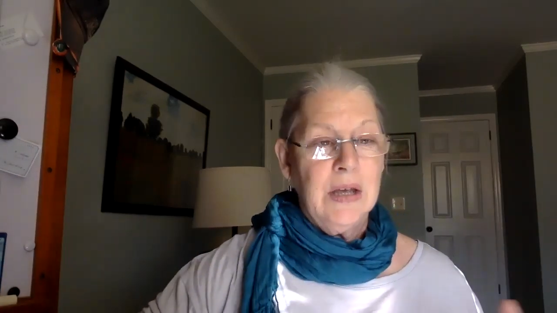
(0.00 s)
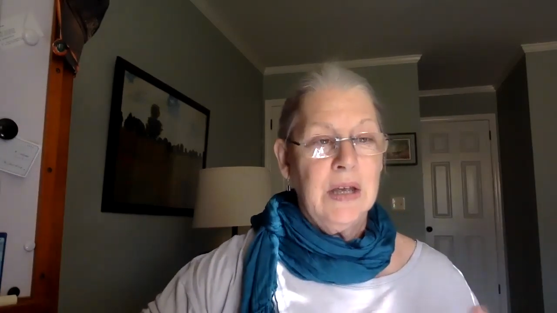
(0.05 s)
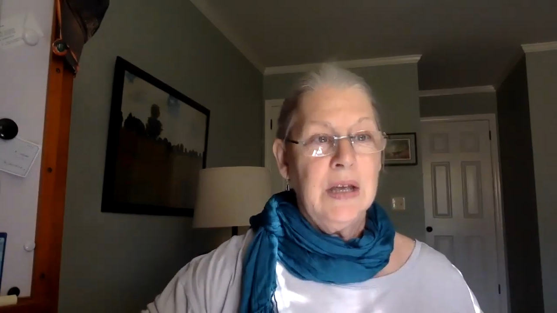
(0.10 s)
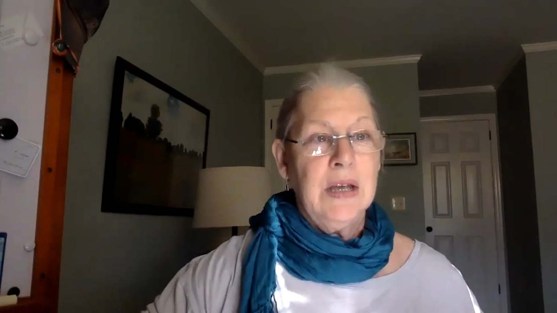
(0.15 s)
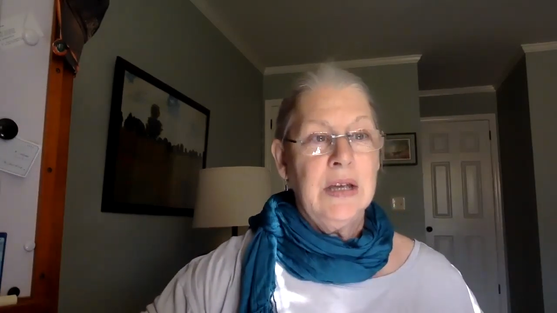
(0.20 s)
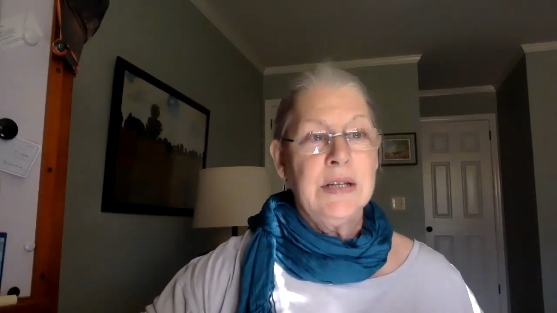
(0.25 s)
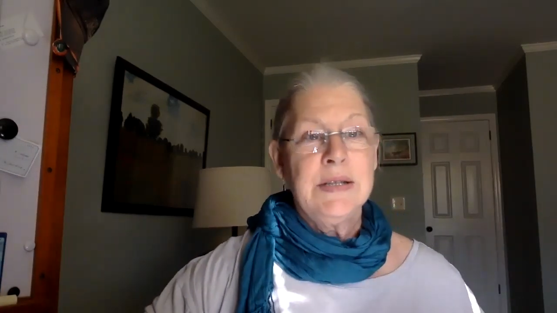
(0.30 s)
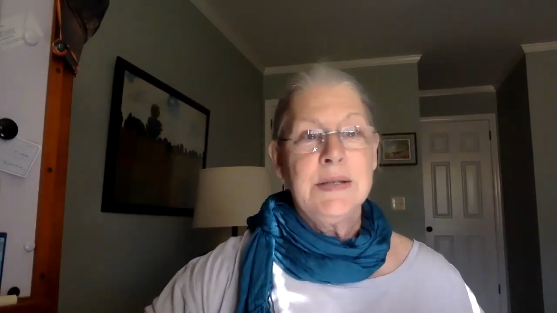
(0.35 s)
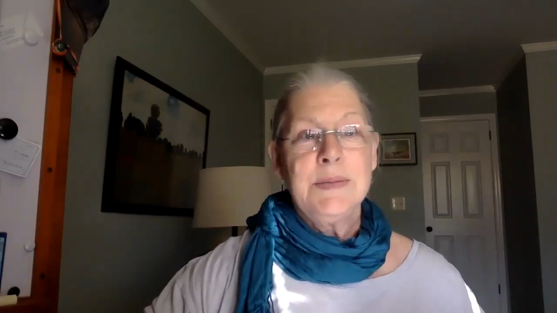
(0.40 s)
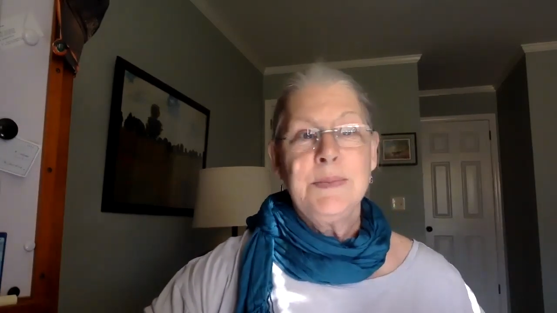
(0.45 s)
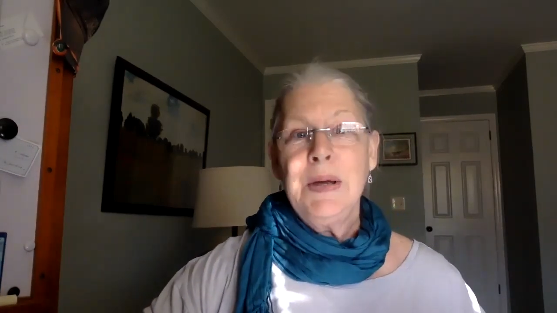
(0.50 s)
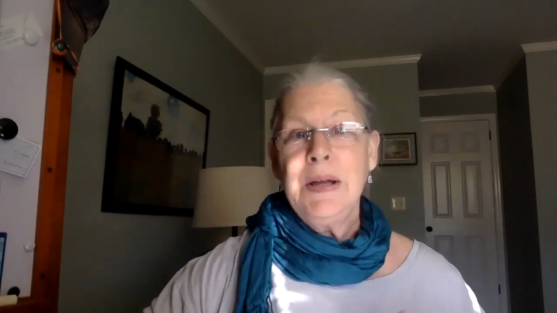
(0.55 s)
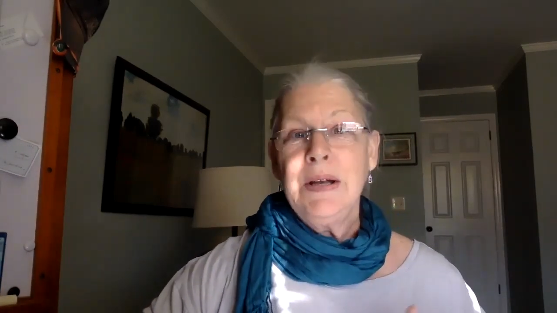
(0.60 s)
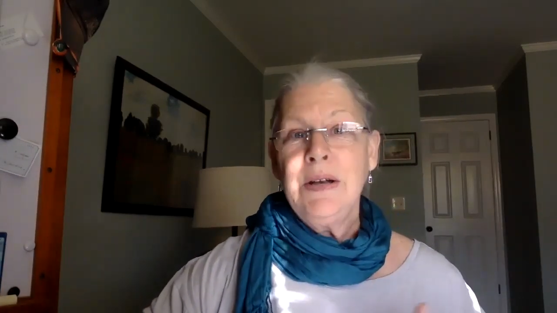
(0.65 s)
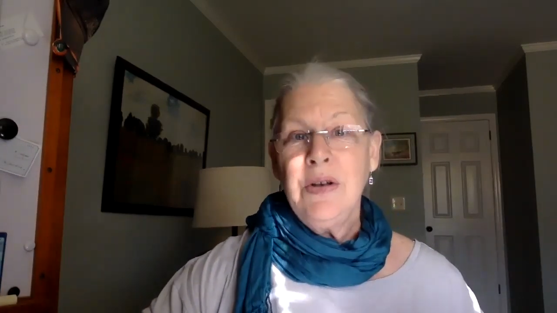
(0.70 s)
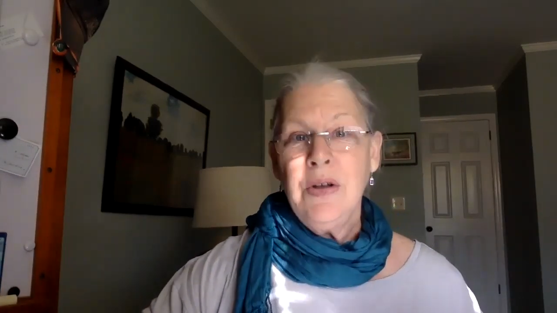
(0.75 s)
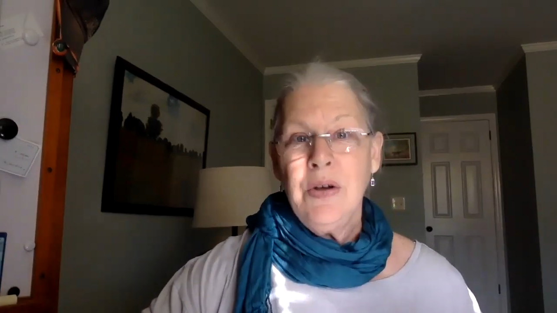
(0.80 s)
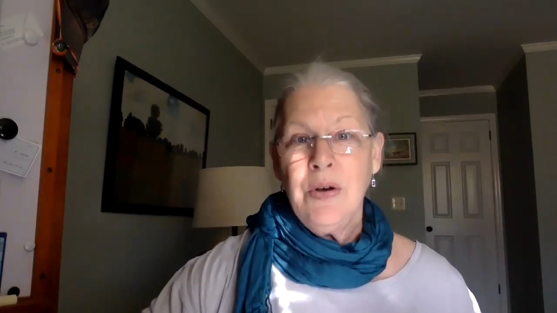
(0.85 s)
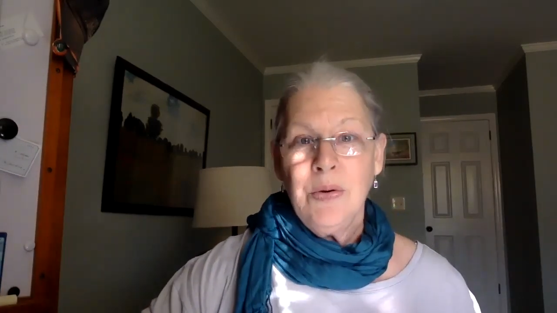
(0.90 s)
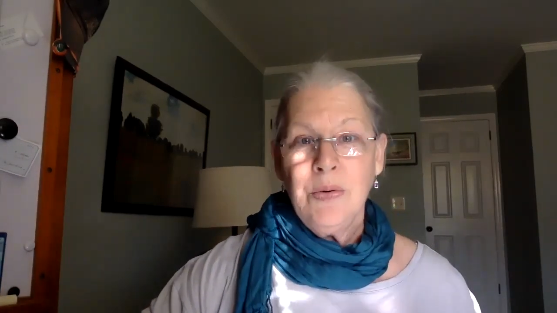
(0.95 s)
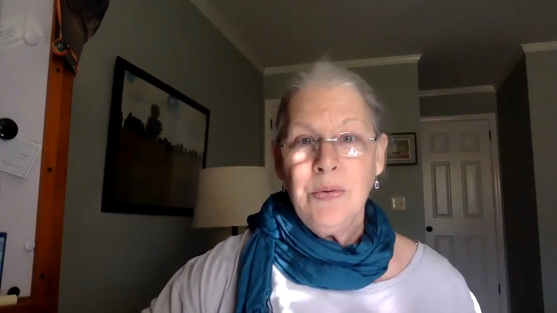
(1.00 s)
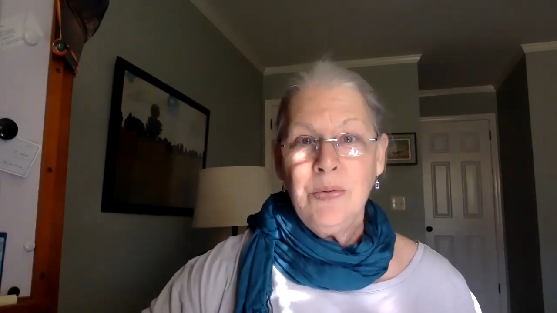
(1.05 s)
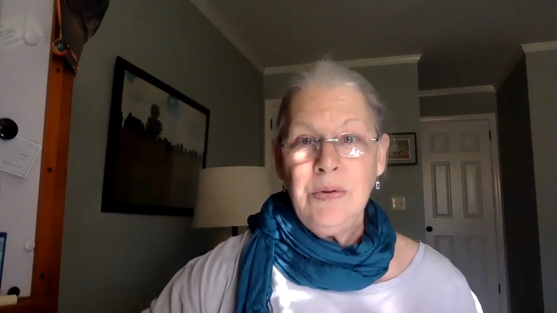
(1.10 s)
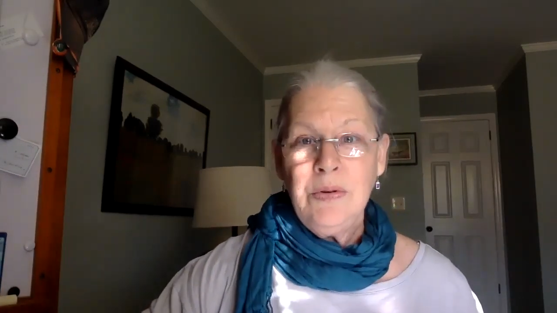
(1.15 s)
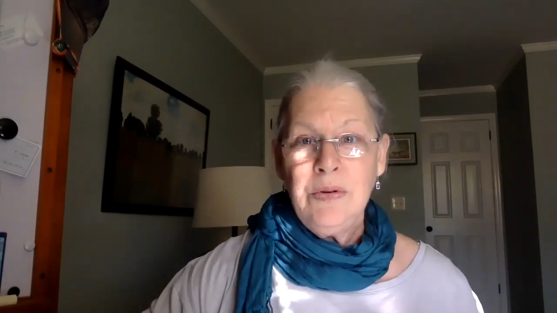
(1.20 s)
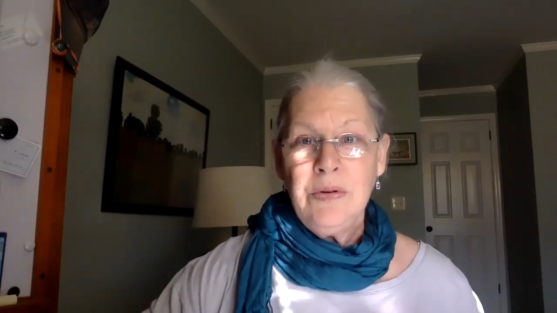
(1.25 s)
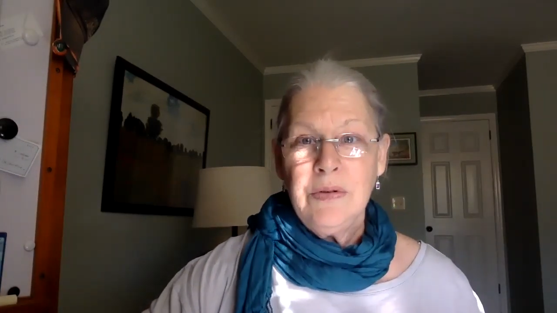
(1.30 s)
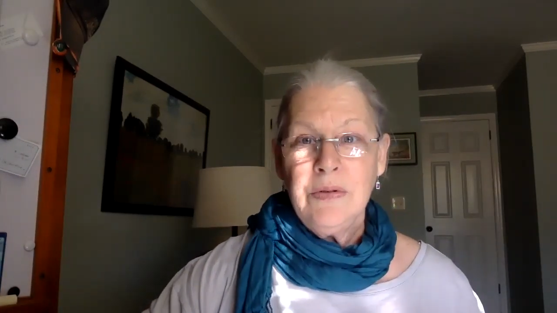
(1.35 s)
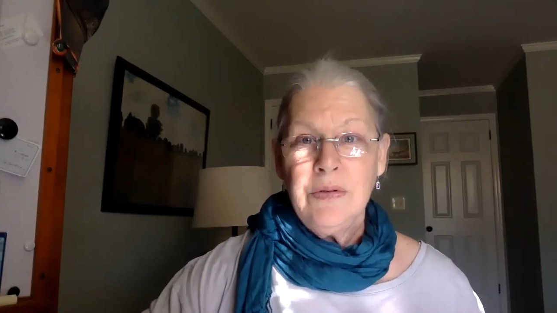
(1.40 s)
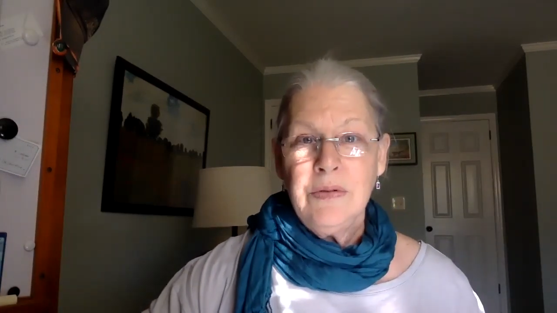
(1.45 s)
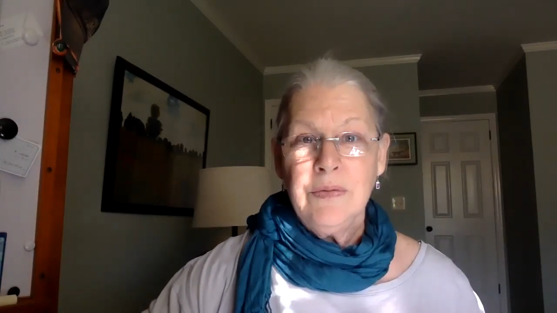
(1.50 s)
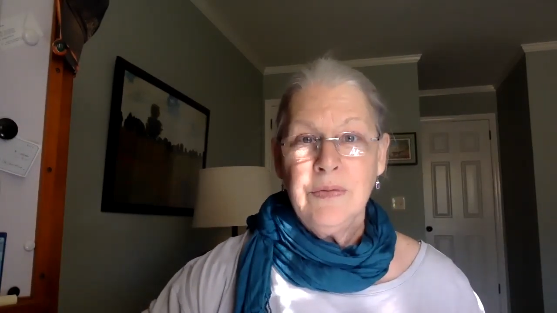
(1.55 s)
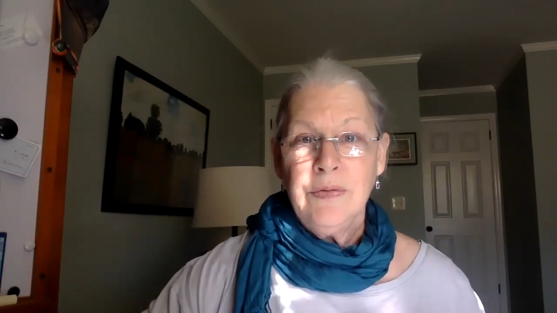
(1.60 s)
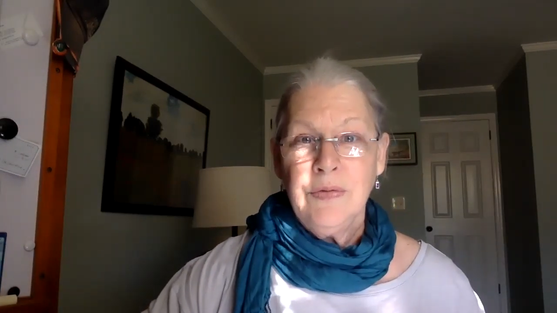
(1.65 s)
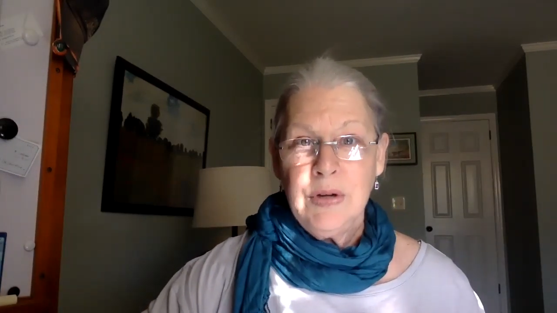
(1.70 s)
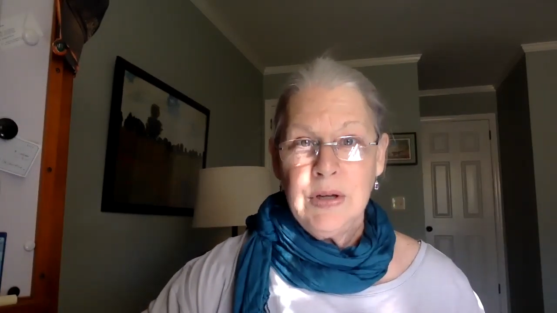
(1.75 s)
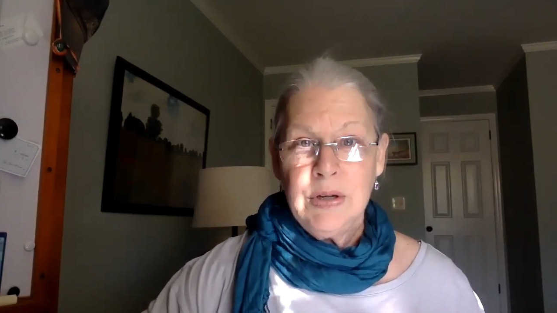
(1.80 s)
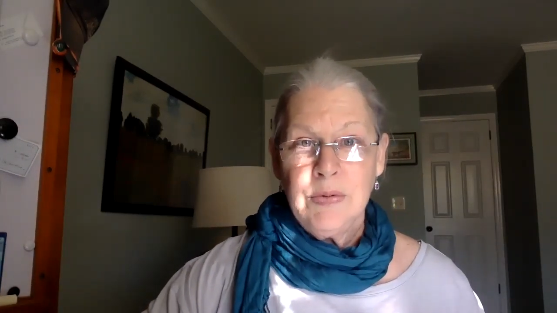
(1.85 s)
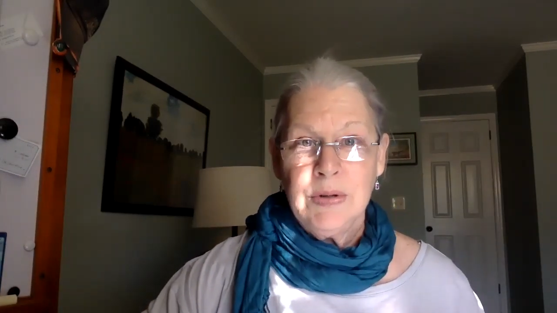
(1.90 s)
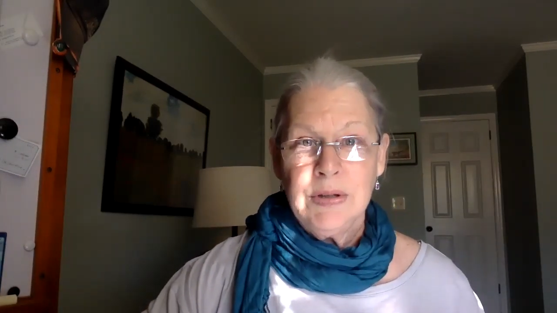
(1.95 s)
It's been known
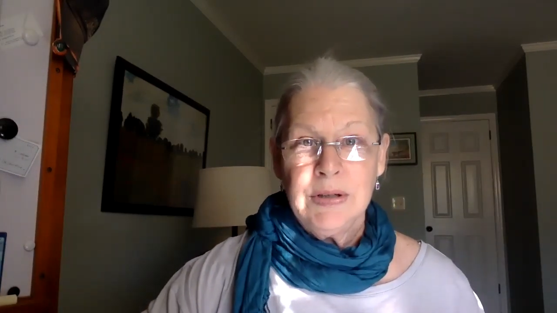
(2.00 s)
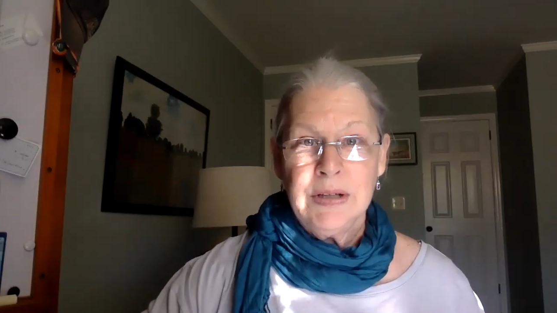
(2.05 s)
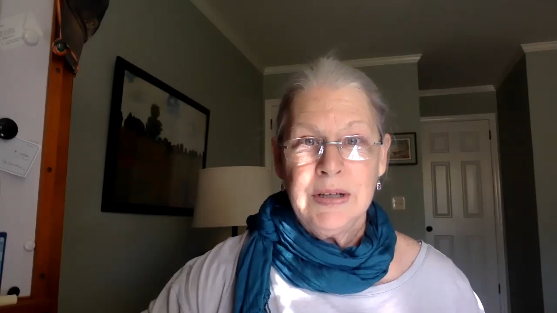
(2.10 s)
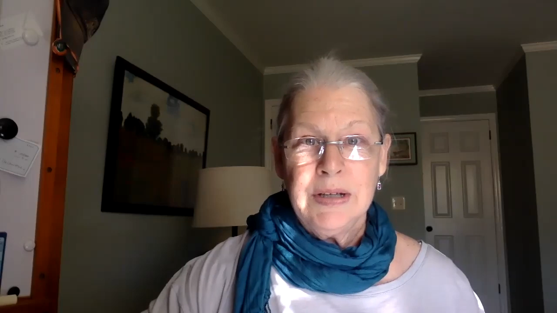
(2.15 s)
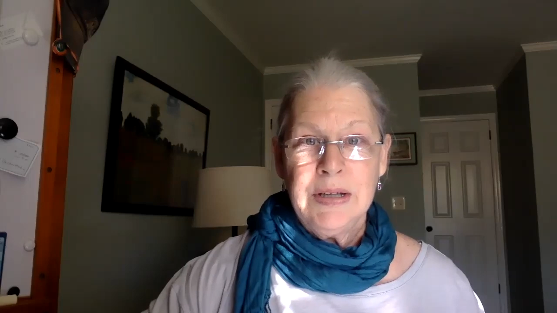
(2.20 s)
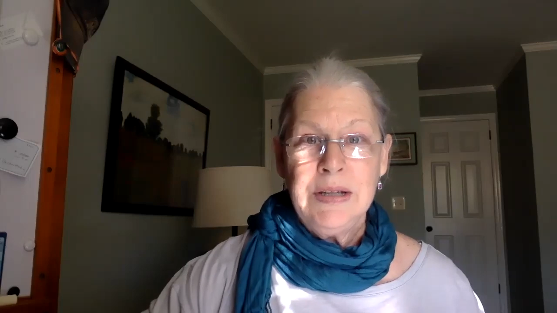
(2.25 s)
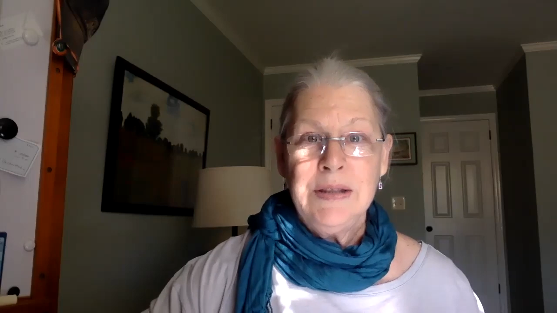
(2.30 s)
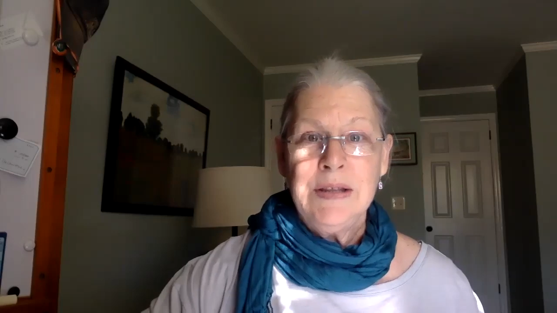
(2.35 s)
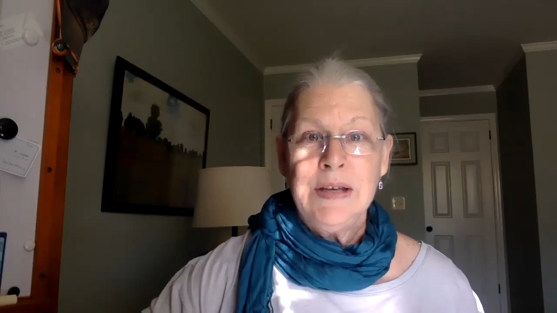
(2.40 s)
frequently